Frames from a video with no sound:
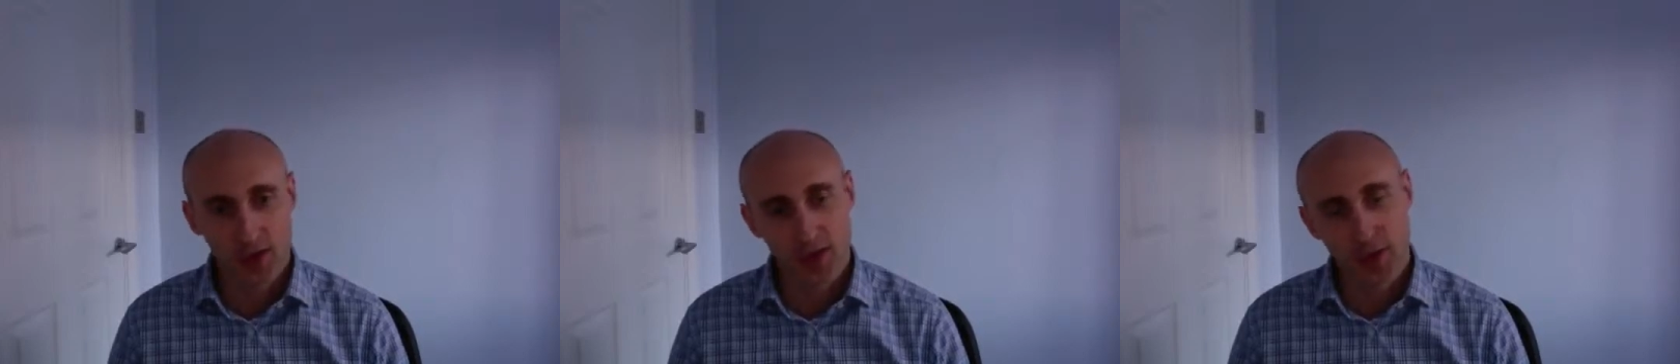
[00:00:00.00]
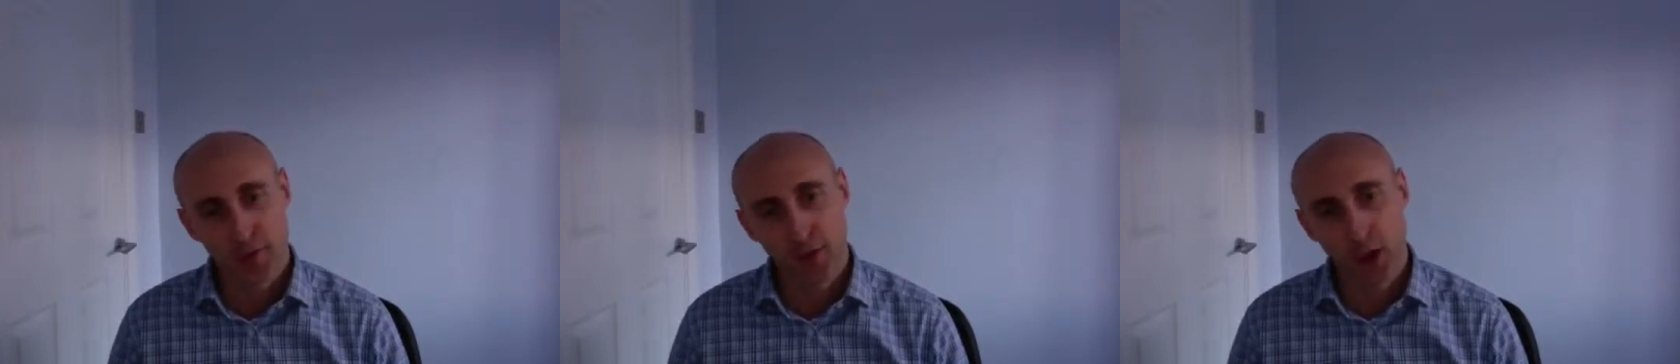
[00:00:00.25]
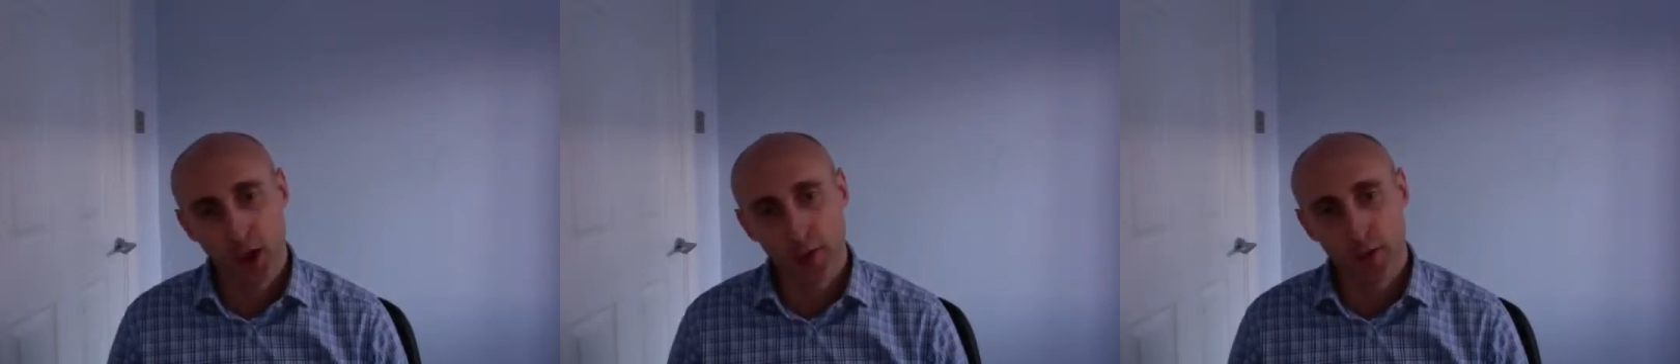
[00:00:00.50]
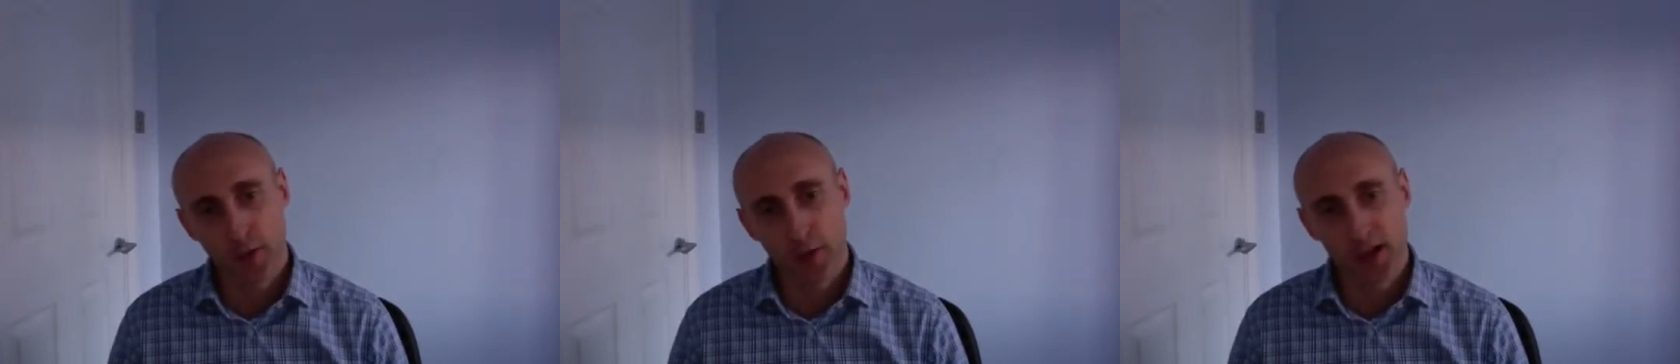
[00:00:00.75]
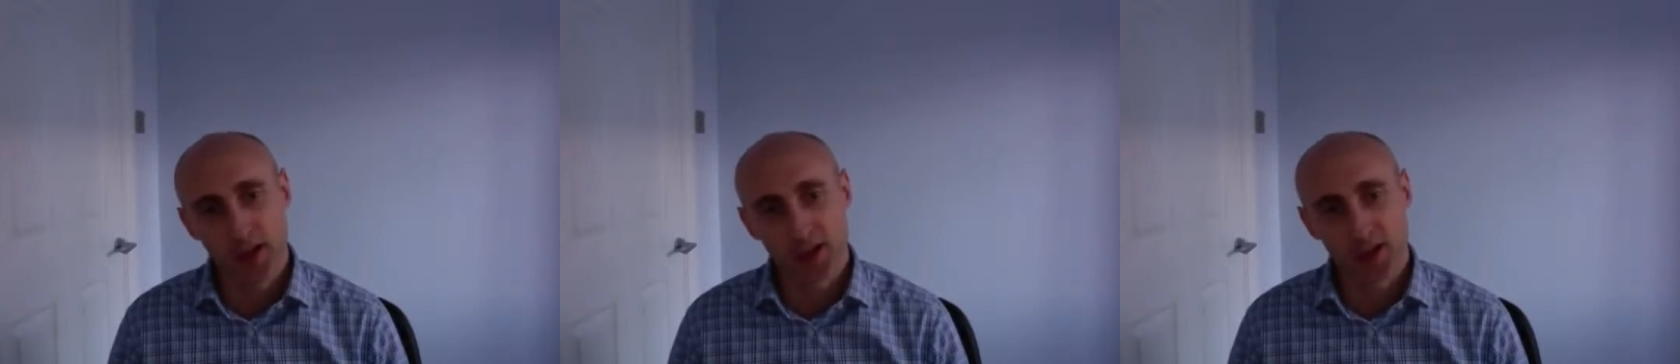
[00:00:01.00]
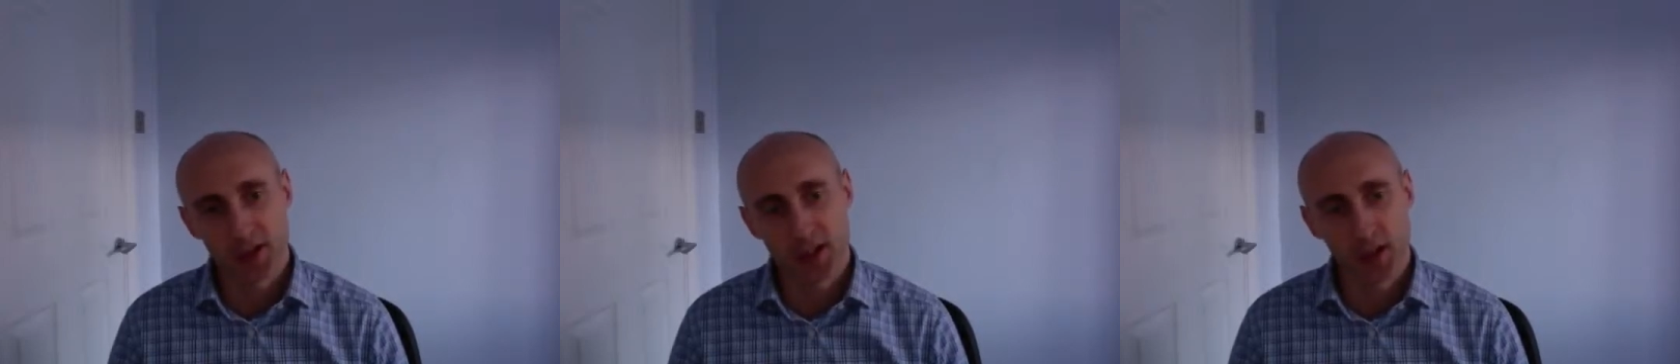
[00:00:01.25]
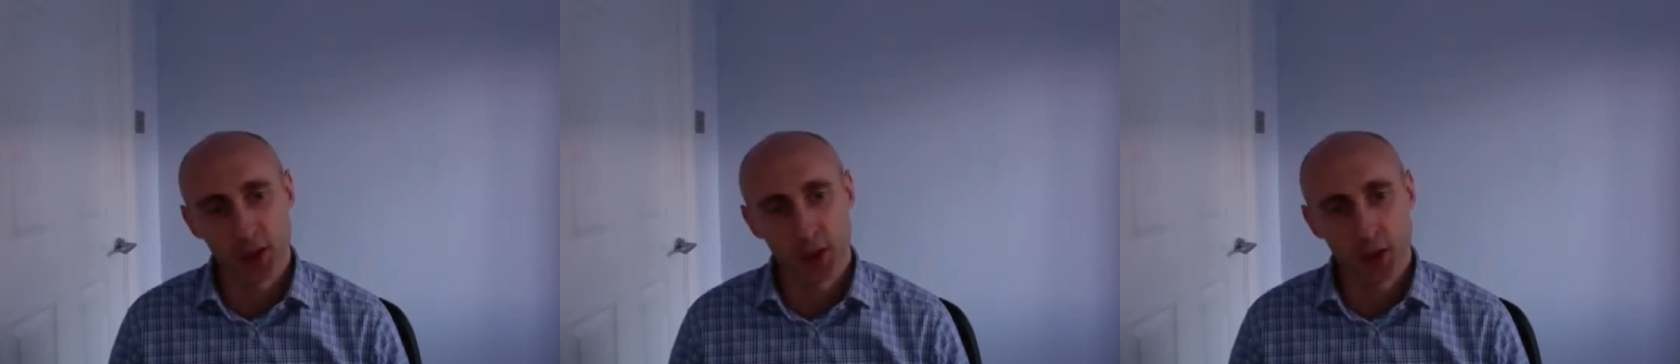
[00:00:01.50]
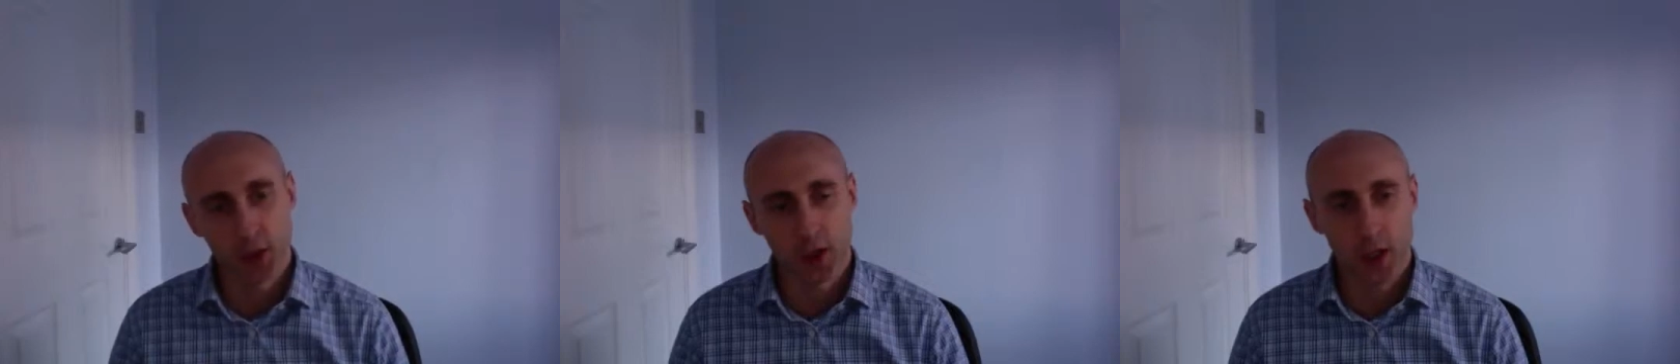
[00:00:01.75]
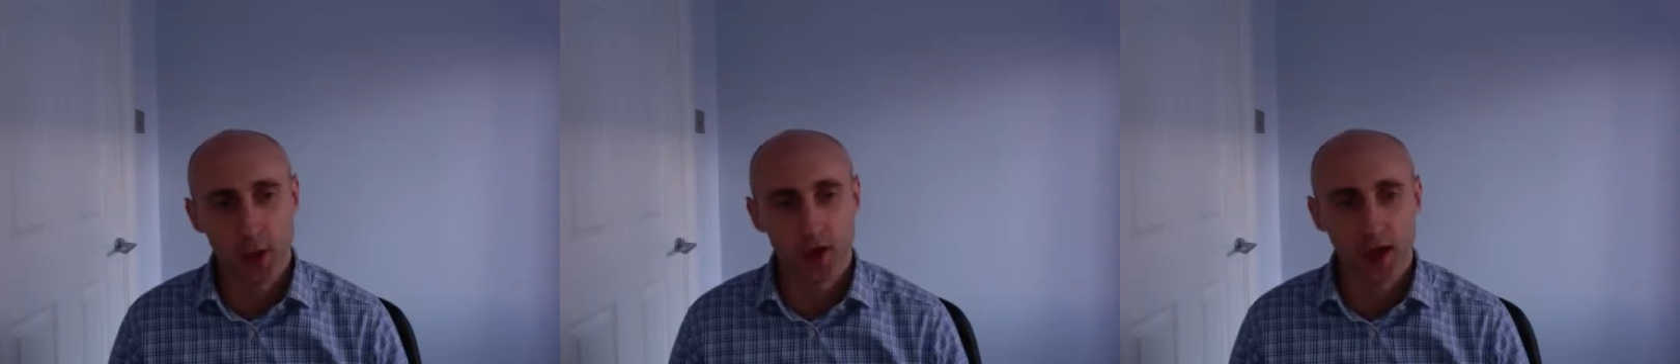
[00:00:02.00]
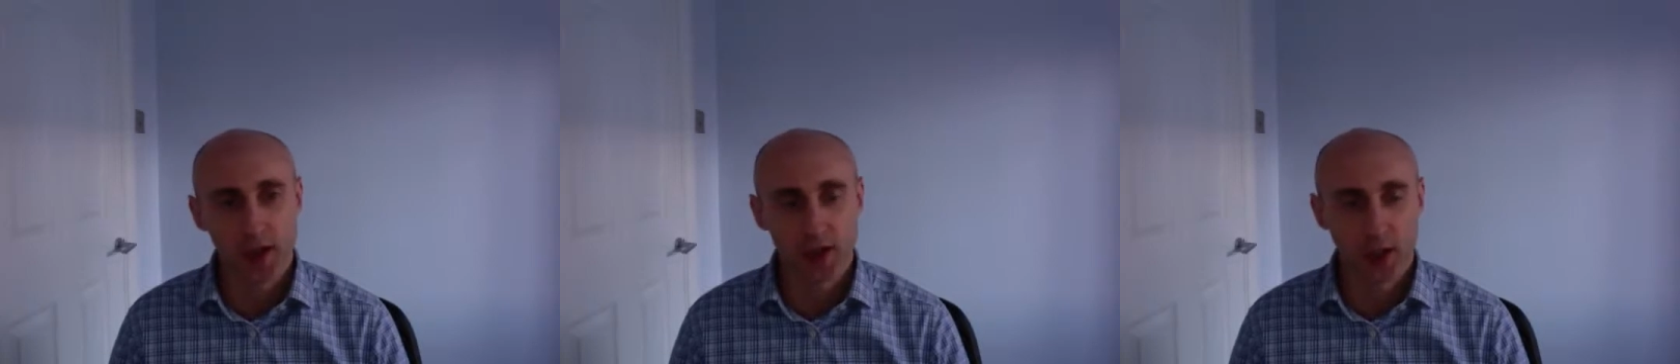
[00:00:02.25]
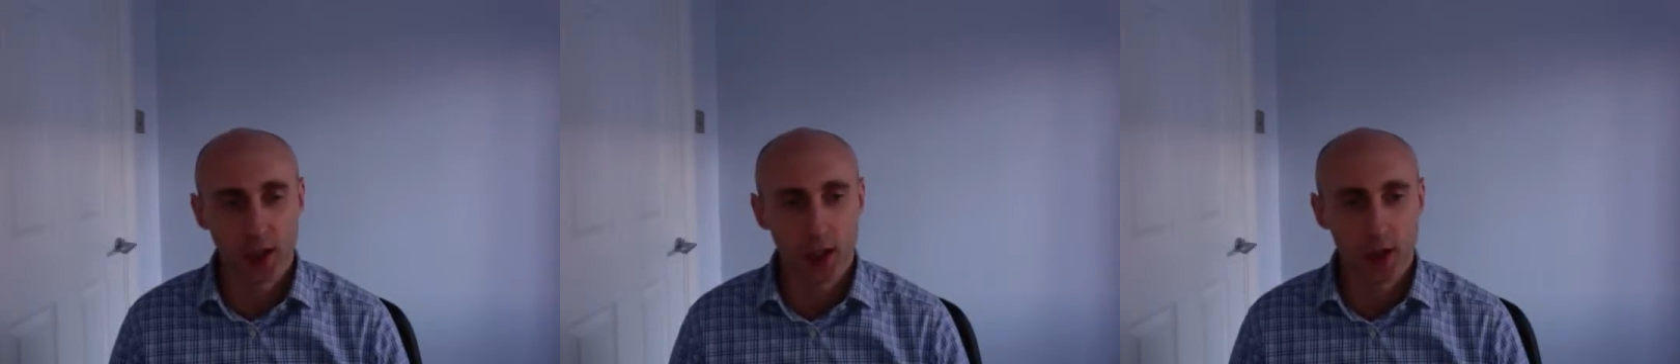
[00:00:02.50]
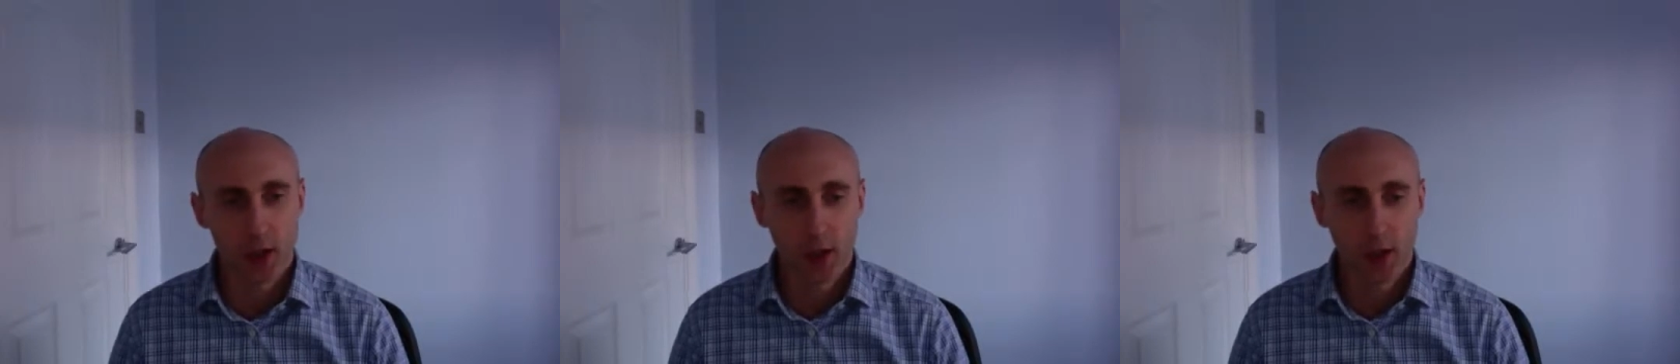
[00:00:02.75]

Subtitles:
to follow up from the message I sent you a couple of days ago,